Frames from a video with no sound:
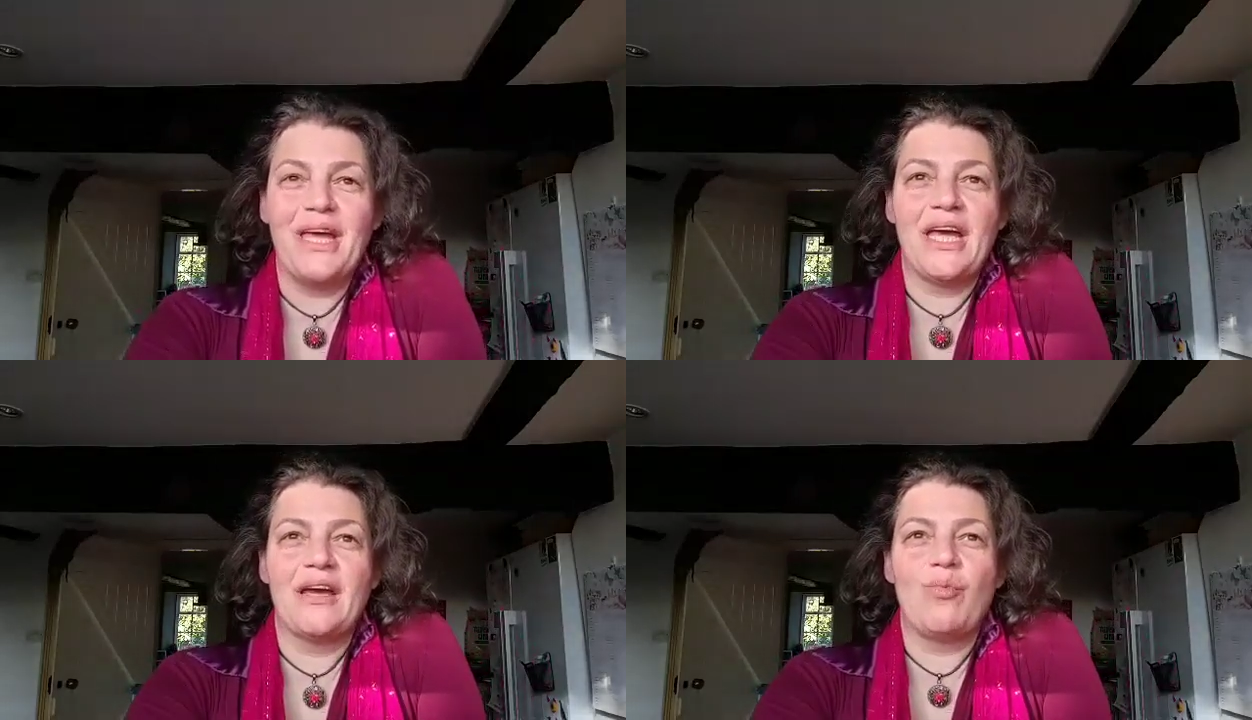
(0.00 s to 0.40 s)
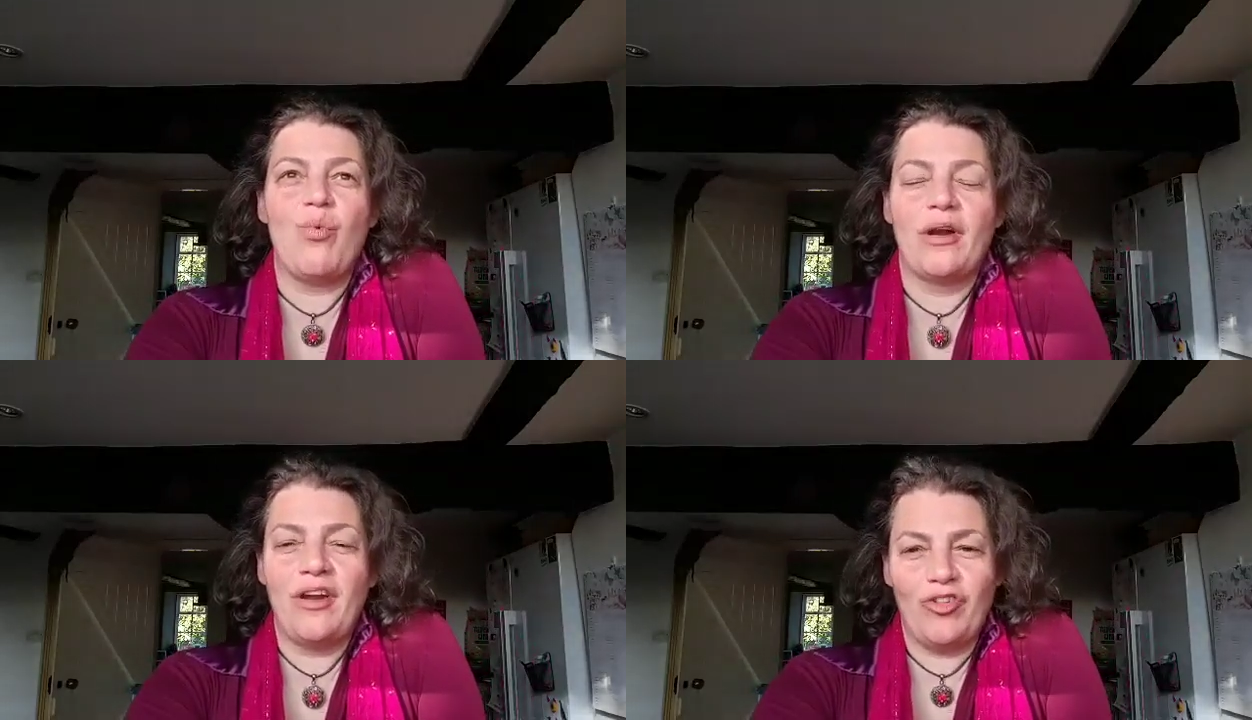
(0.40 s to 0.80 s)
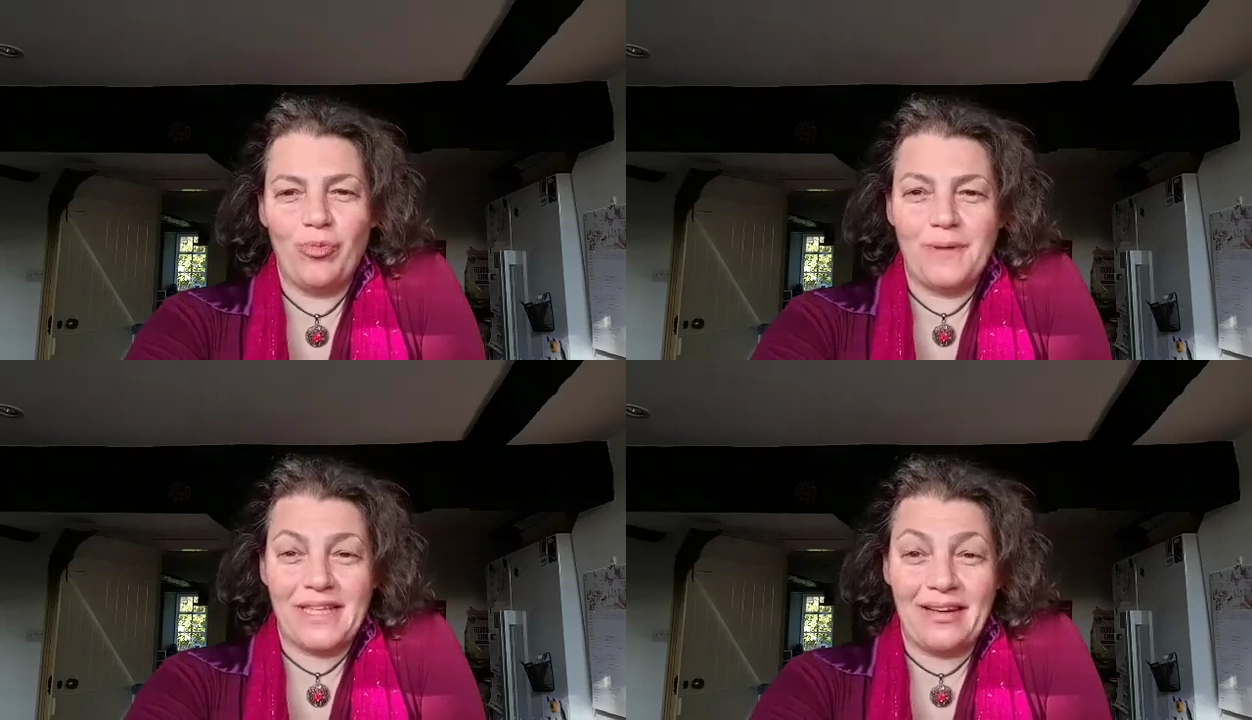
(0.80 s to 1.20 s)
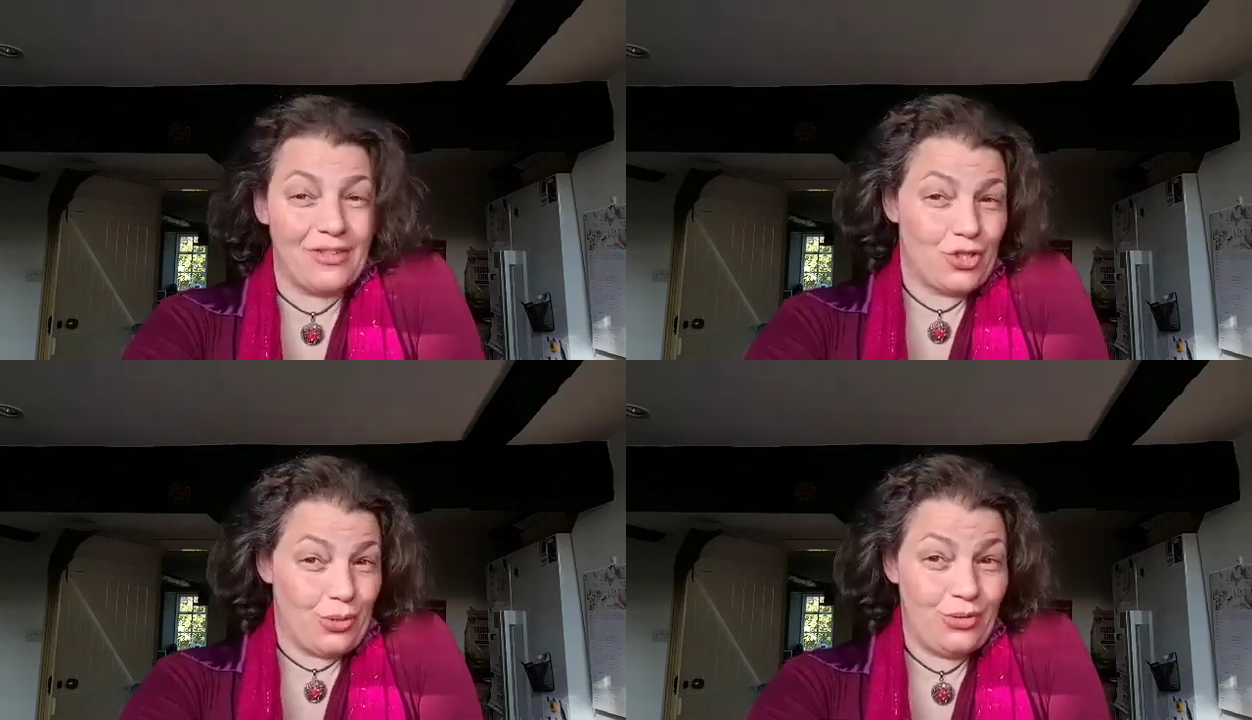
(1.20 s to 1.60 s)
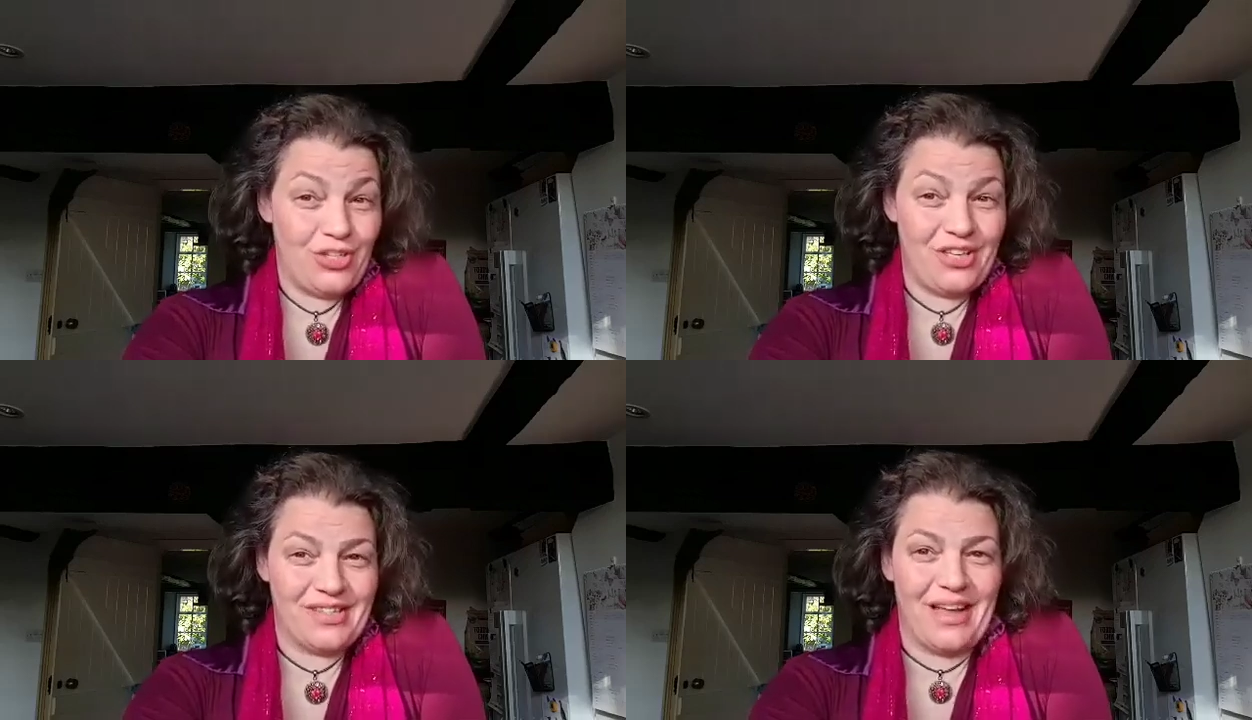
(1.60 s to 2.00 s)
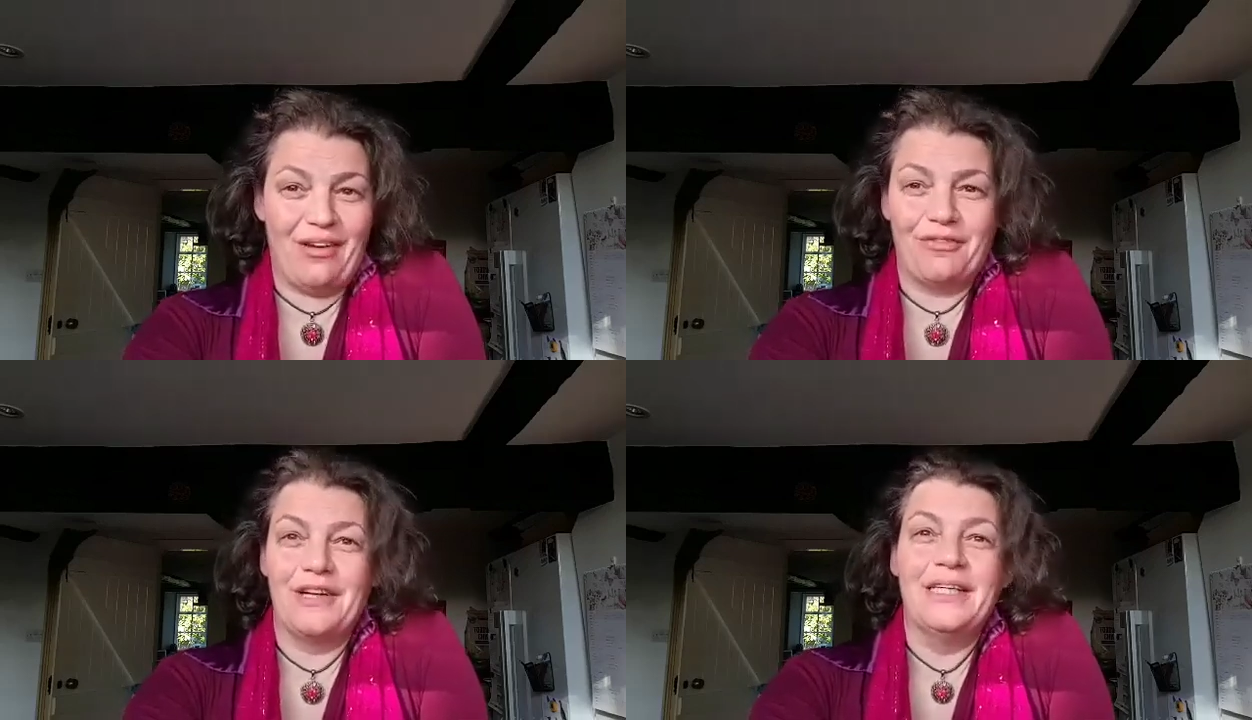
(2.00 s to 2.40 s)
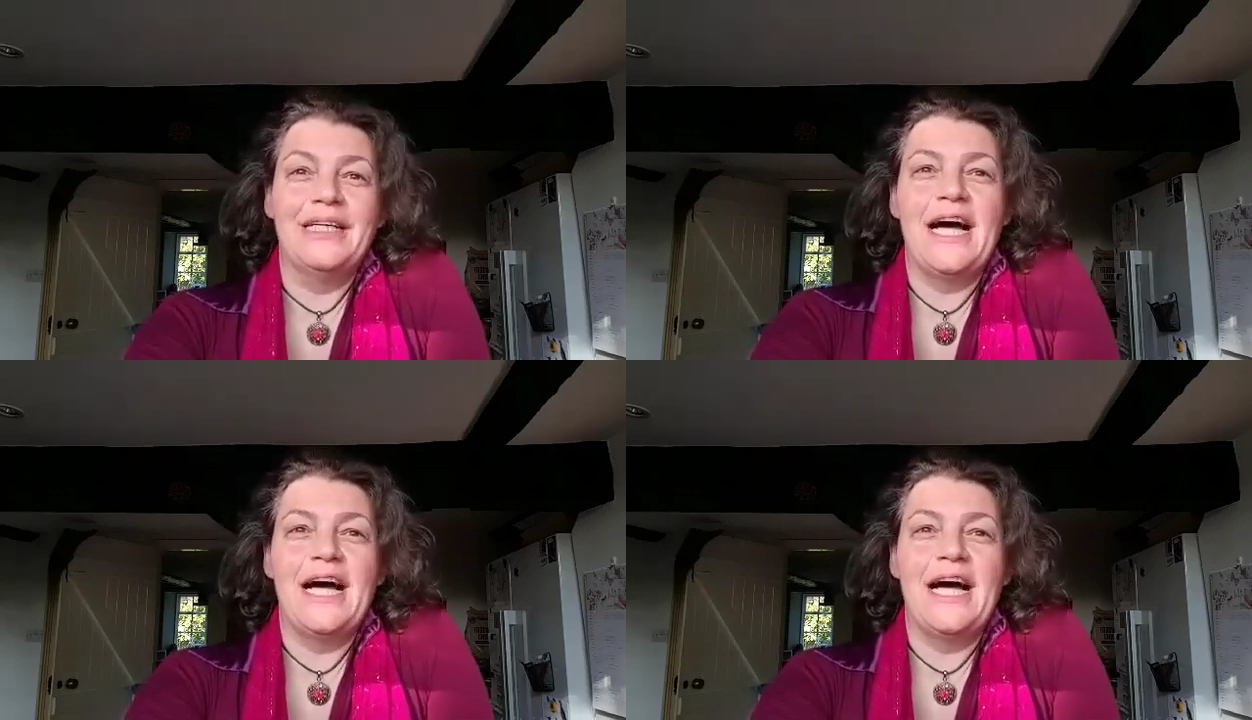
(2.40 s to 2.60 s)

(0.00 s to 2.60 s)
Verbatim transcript: being 100% true to yourself